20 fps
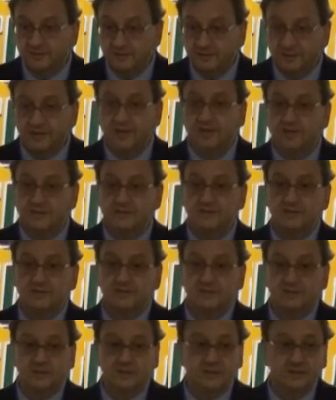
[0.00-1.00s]

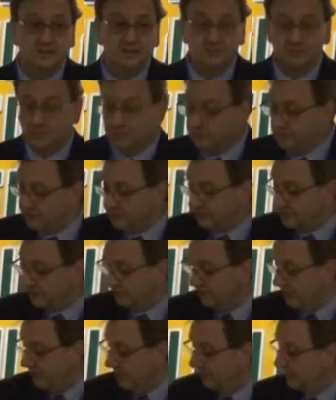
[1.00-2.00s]
Yes, because it's
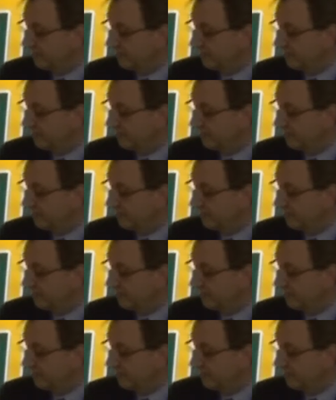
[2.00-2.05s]
very